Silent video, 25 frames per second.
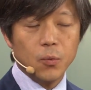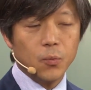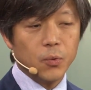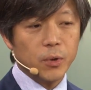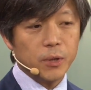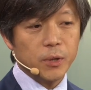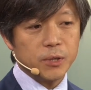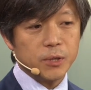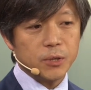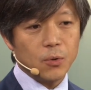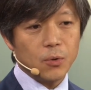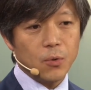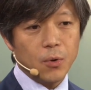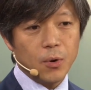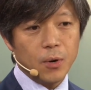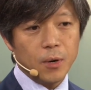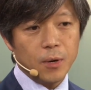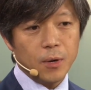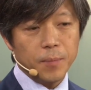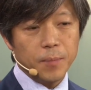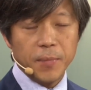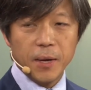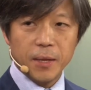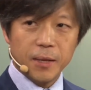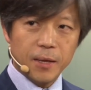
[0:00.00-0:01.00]
We
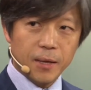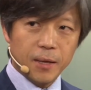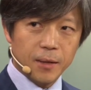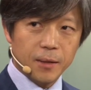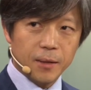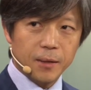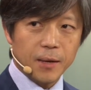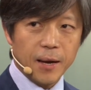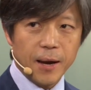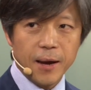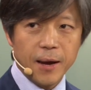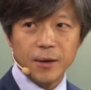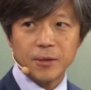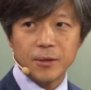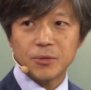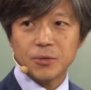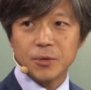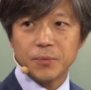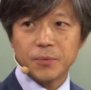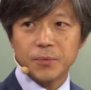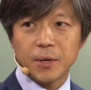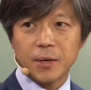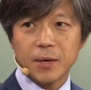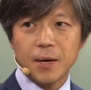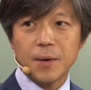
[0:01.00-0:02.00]
saw many kinds
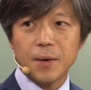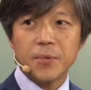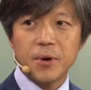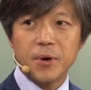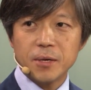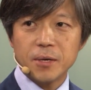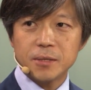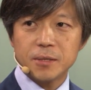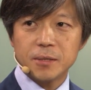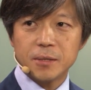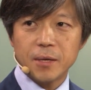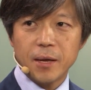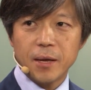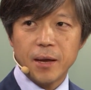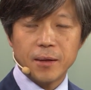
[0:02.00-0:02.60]
of the cameras,